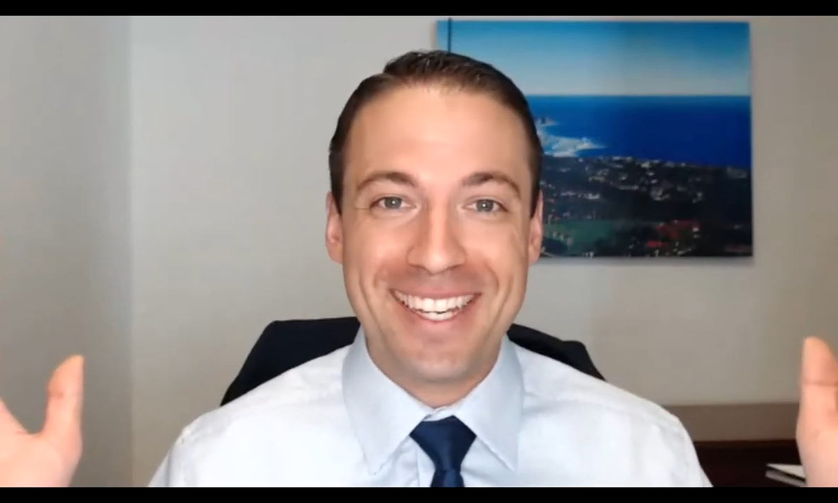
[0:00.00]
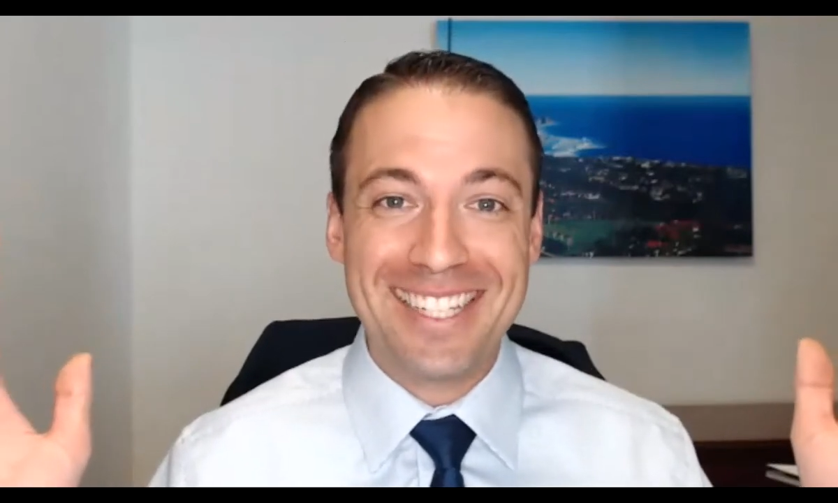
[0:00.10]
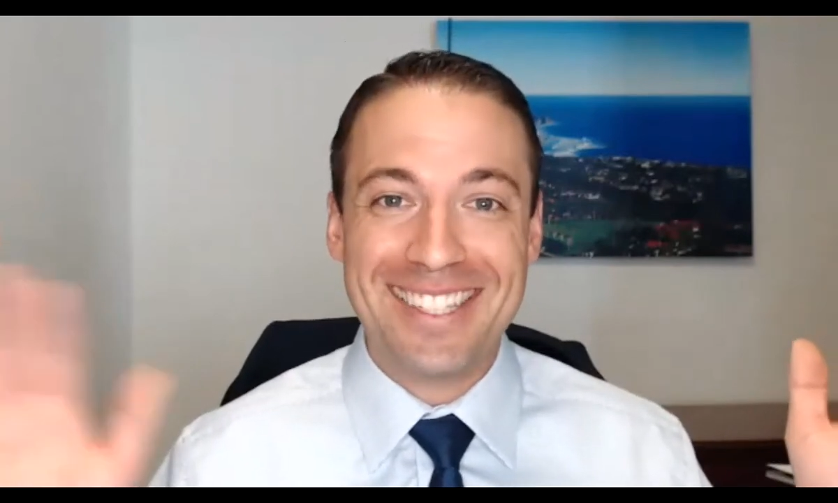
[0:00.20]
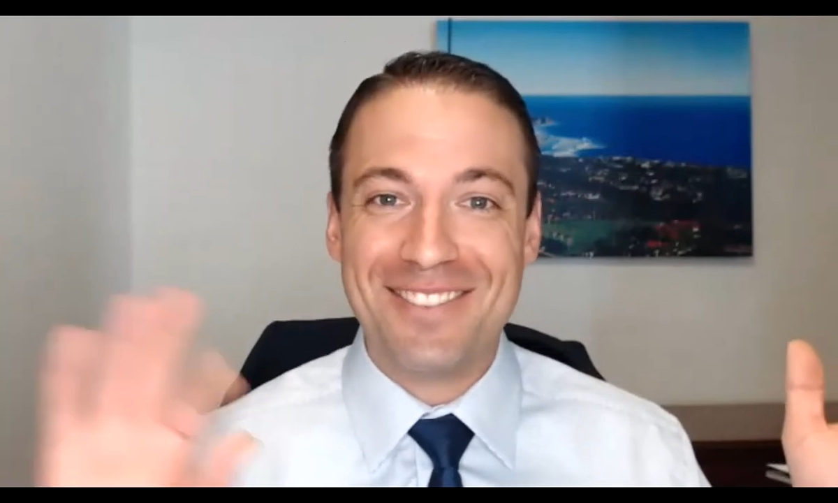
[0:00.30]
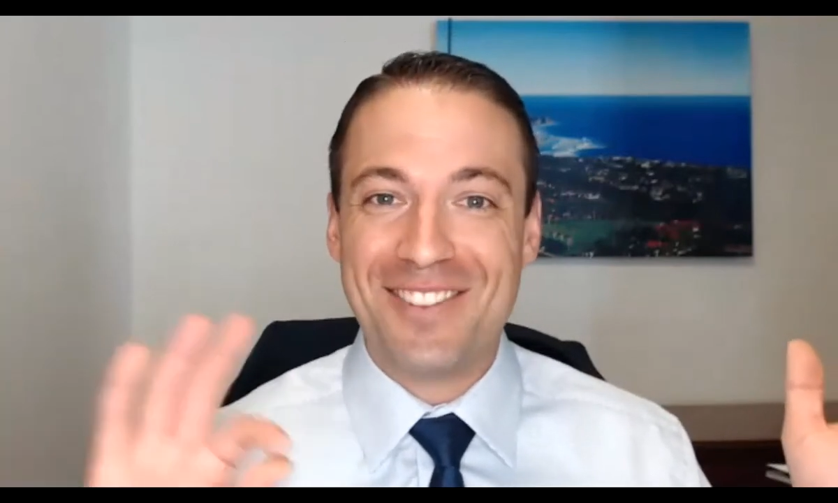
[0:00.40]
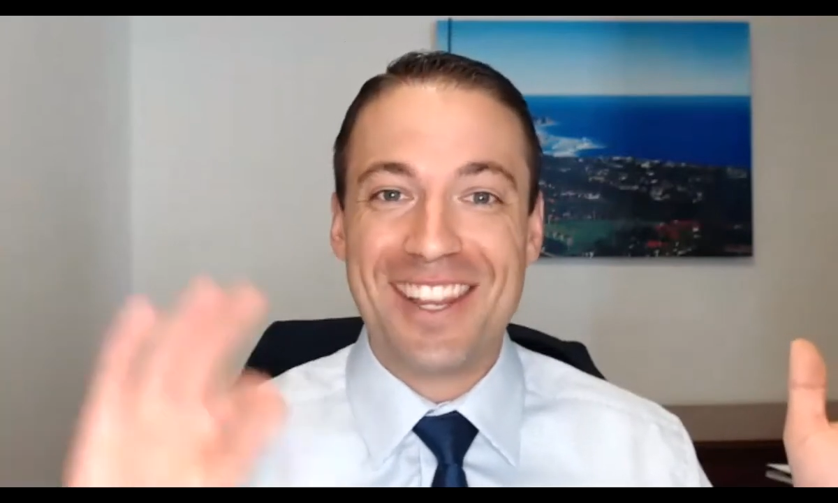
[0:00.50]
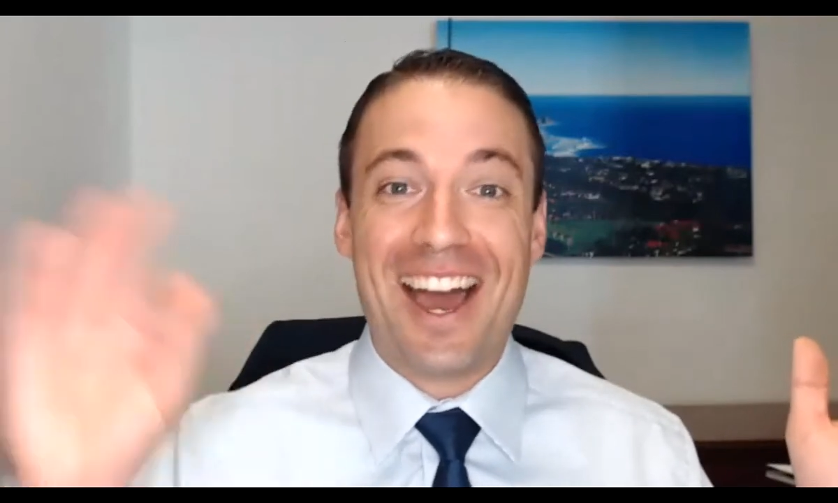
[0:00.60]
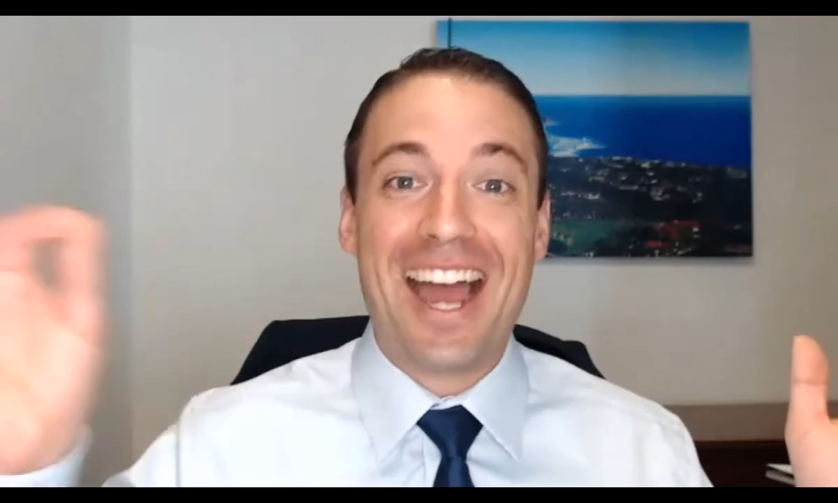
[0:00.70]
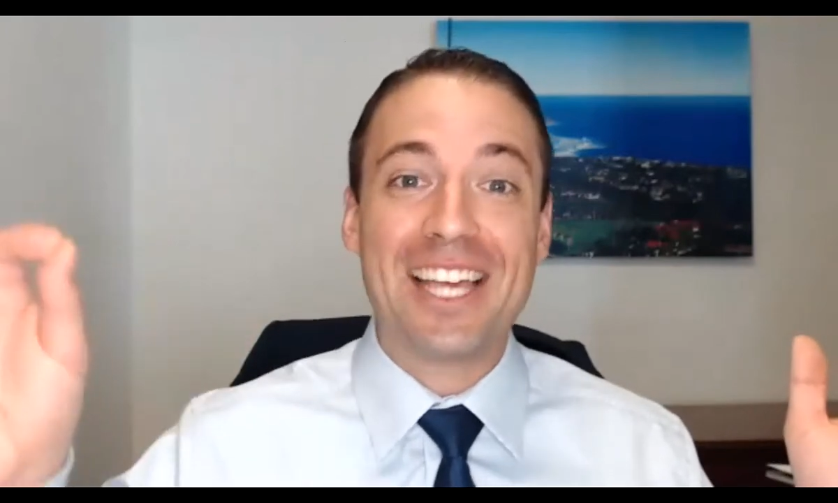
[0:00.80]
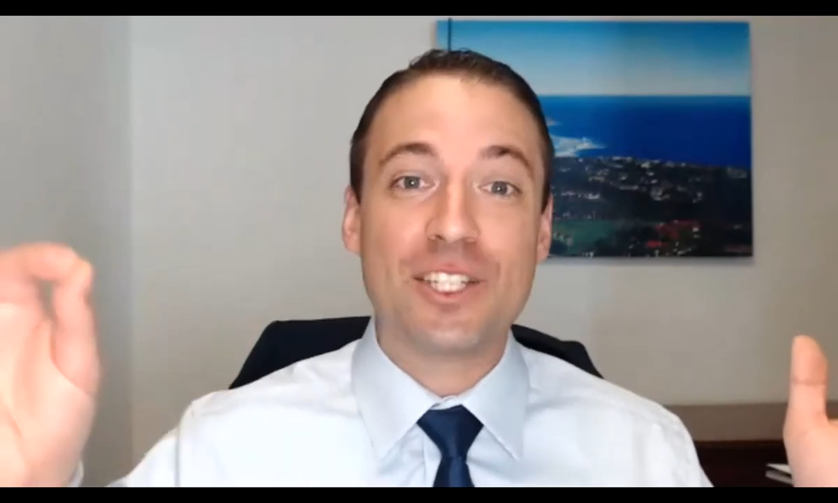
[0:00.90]
is one of the
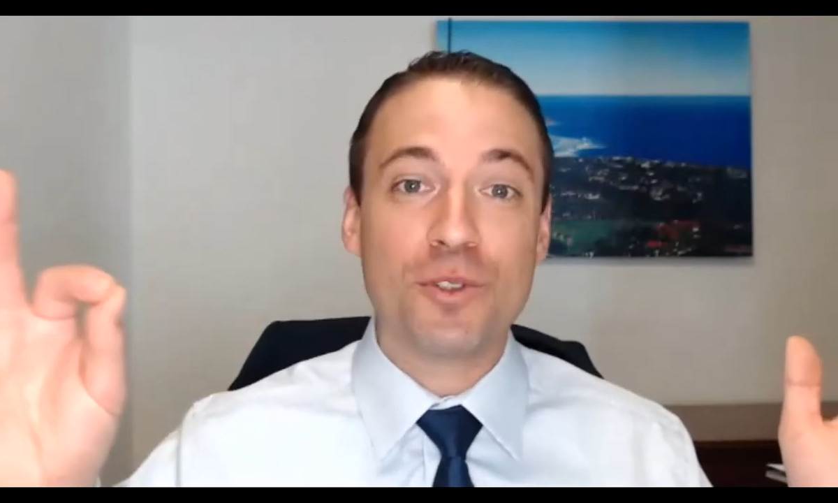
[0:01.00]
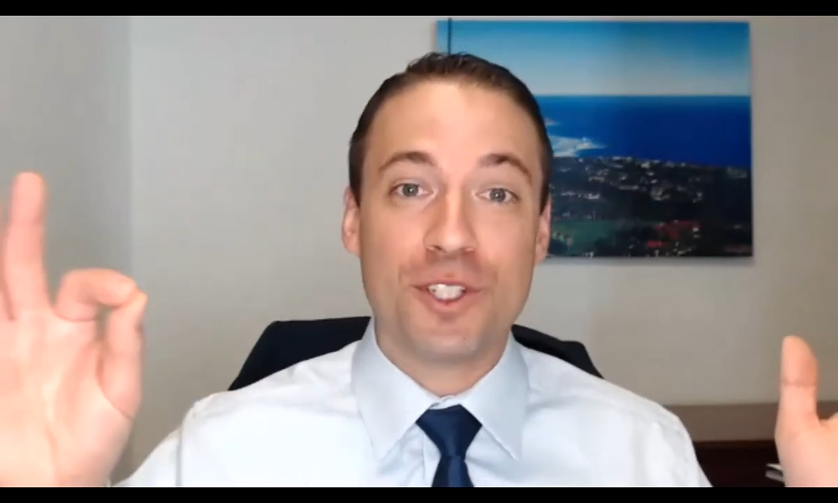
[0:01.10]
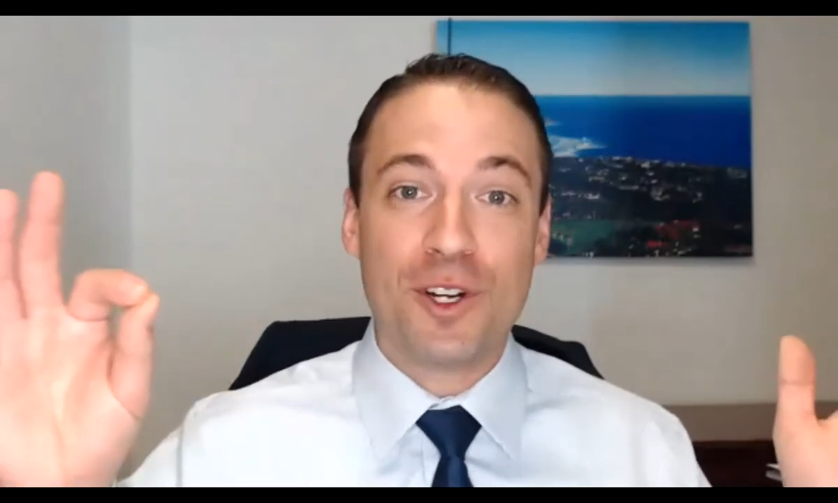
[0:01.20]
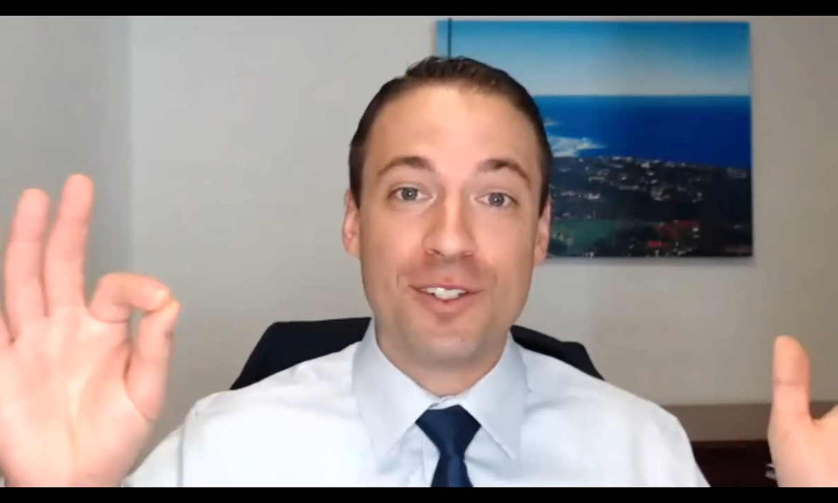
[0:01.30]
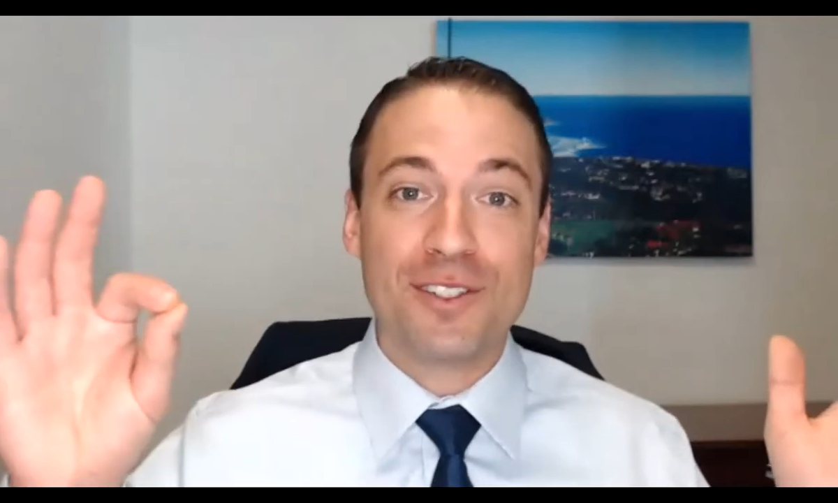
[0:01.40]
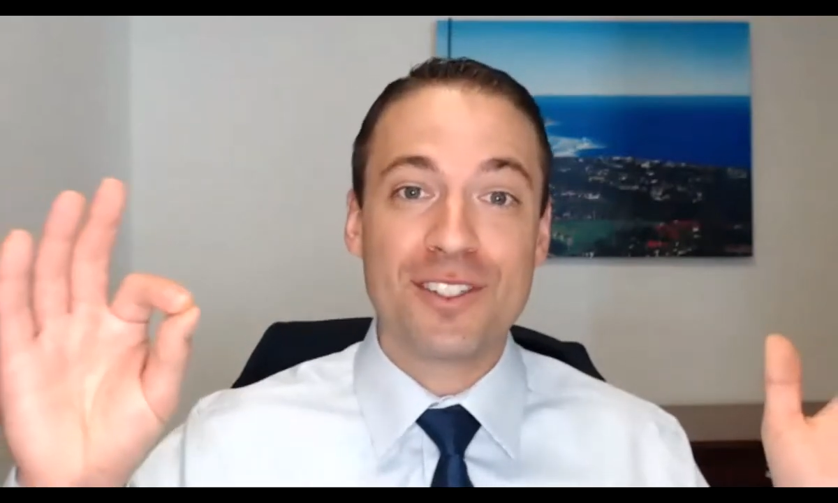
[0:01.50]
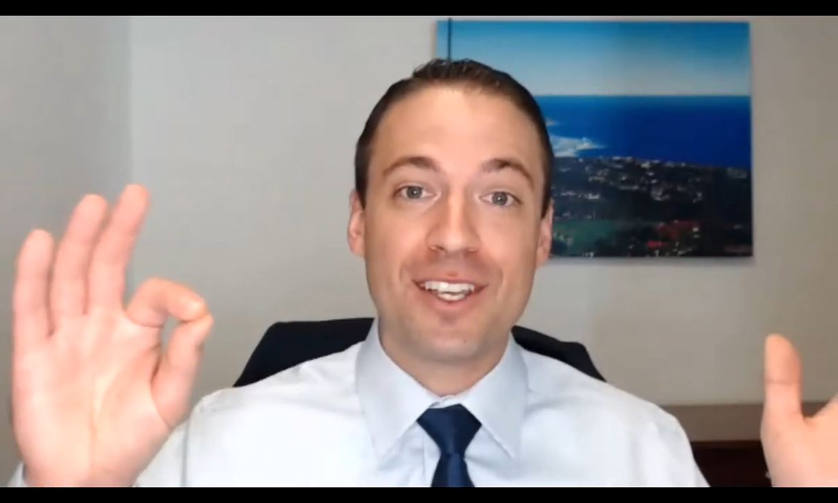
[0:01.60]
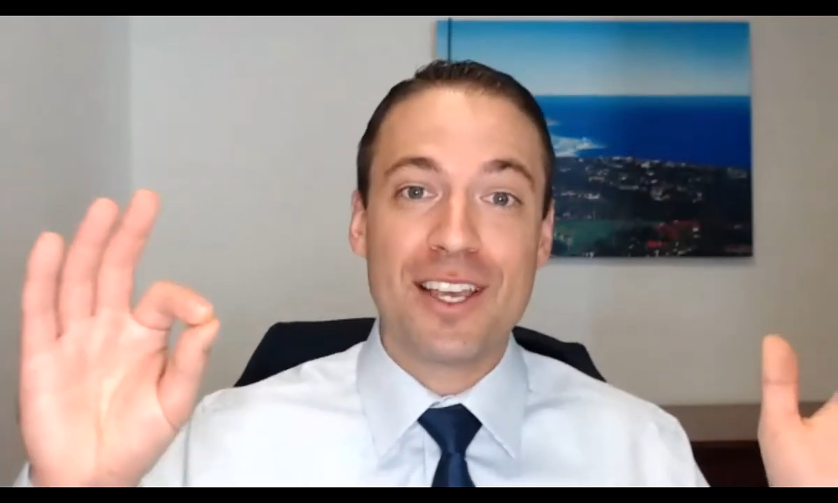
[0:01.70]
highest returns.